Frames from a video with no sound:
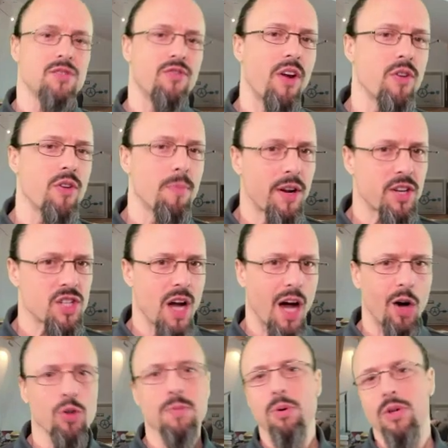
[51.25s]
very much
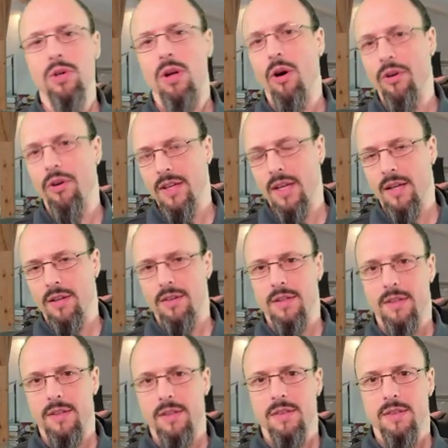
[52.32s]
output
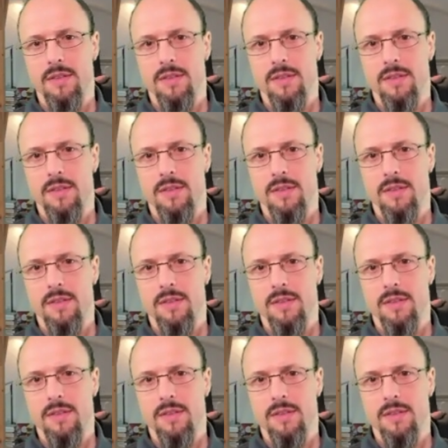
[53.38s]
oriented.